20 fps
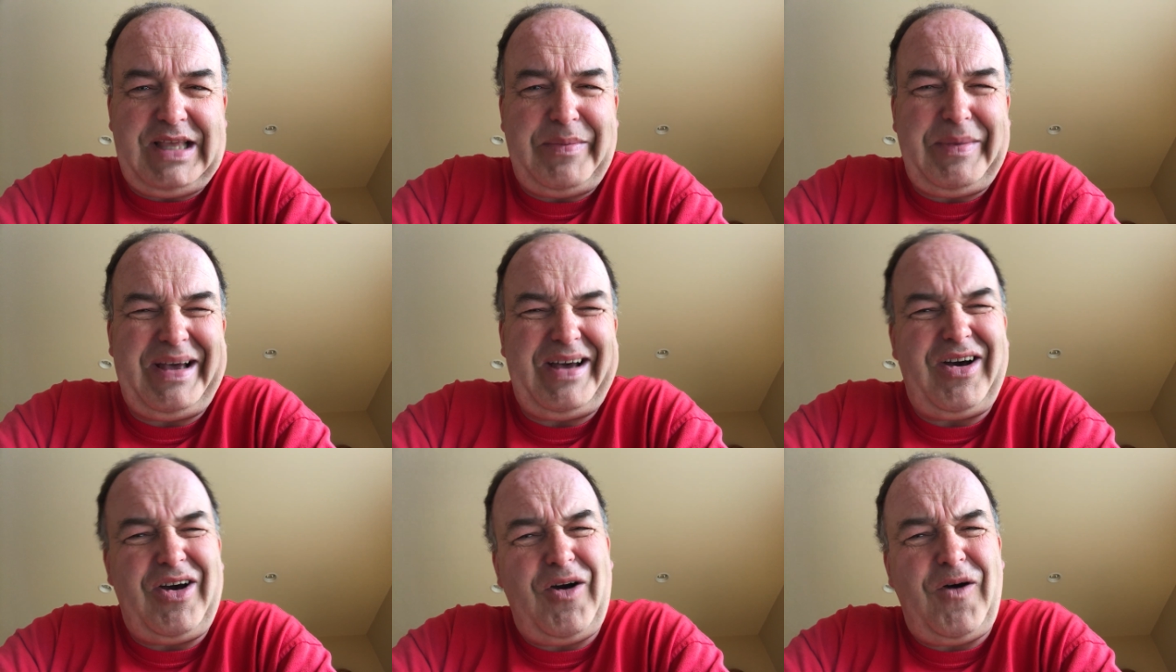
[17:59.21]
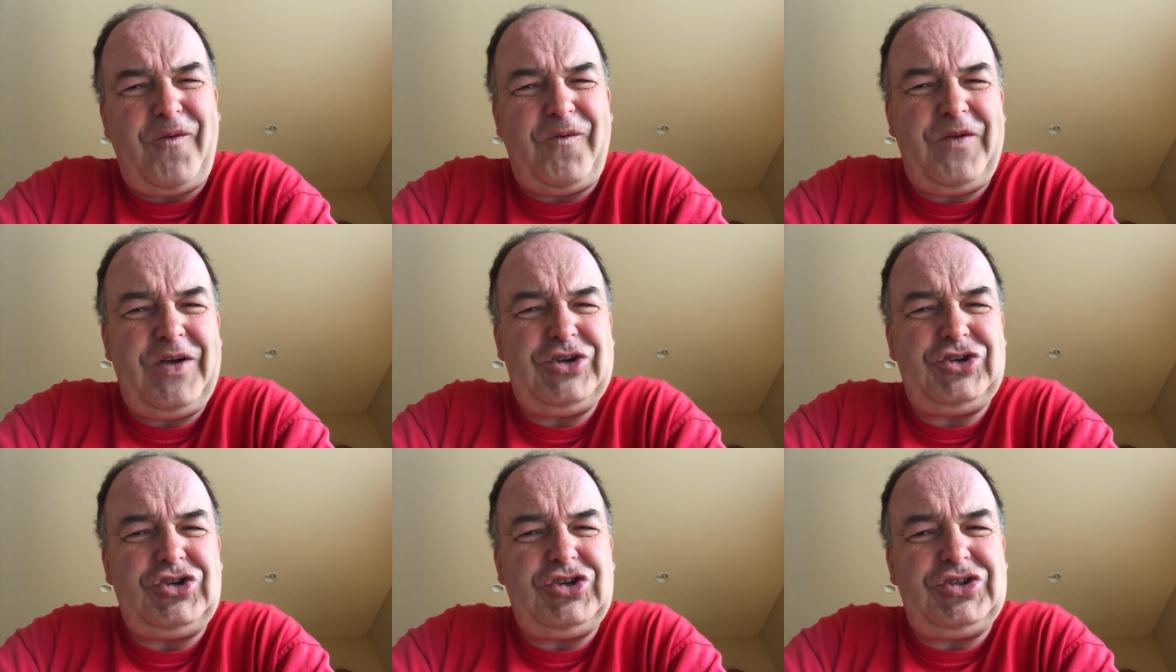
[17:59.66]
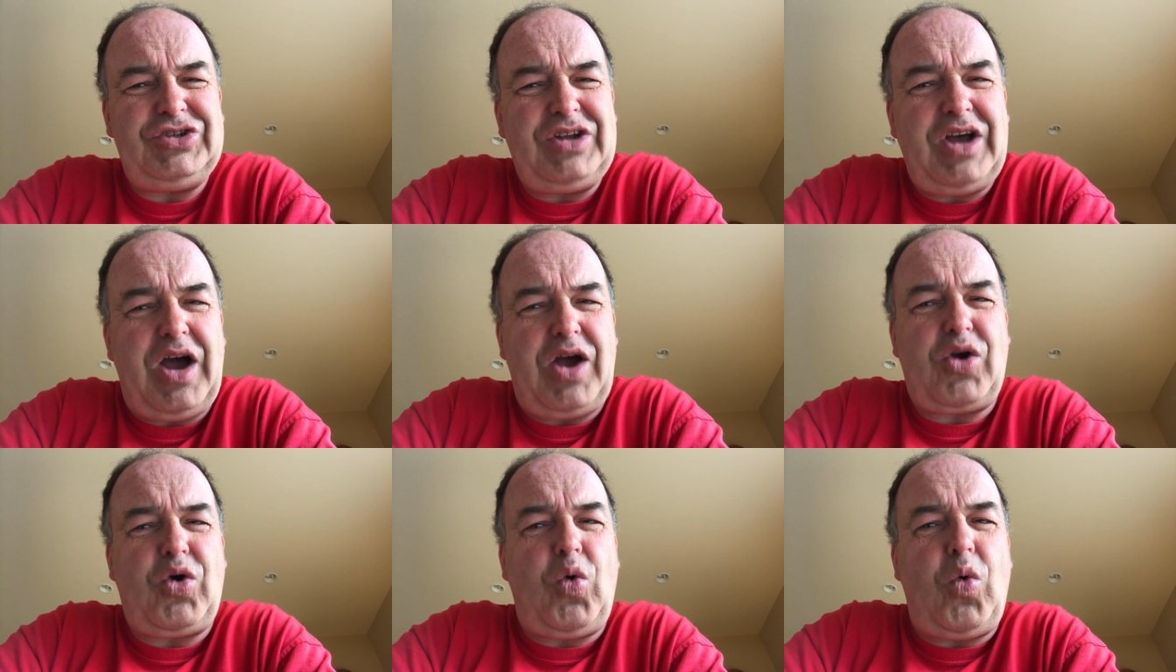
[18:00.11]
they may, oh, Fischer's
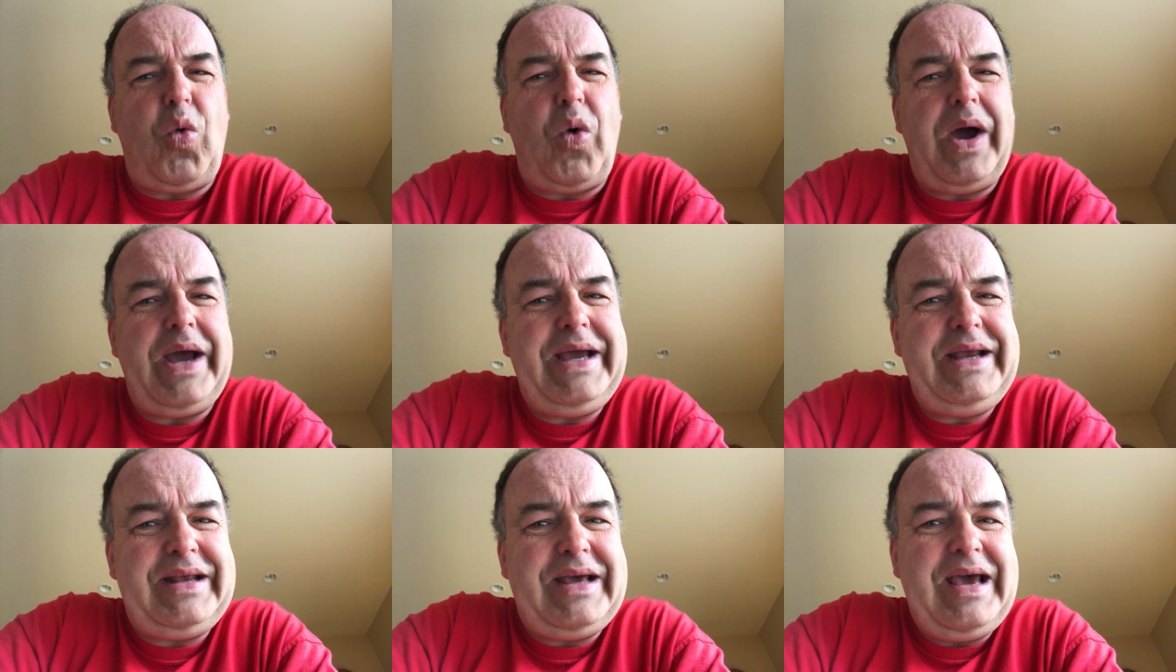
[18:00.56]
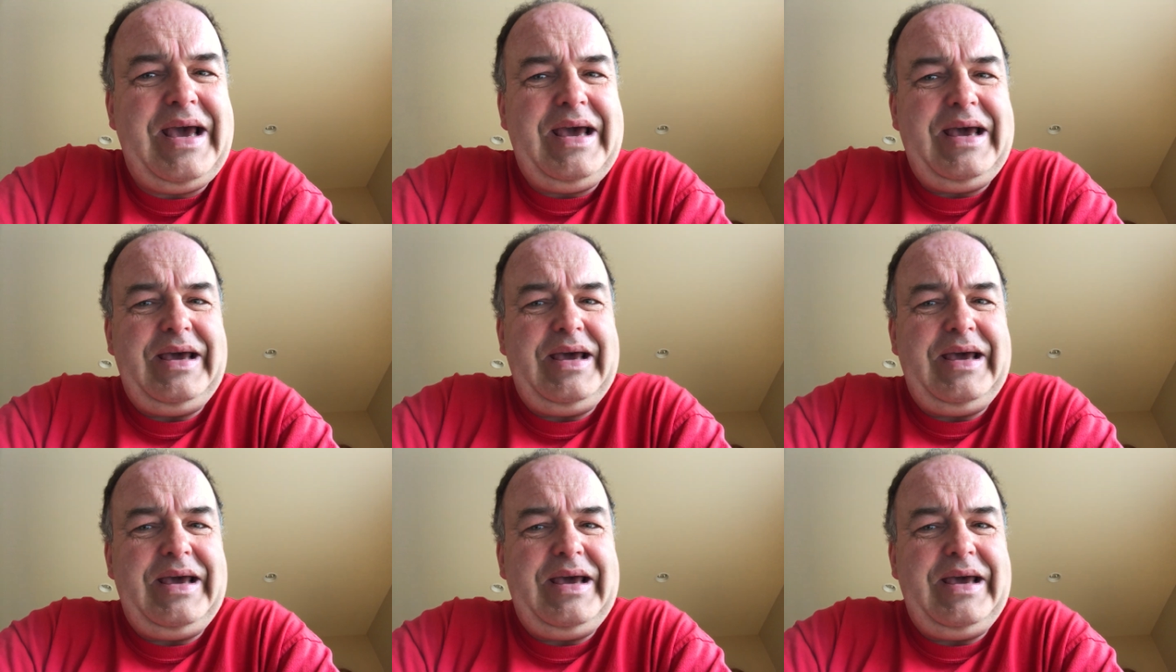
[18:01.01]
not quite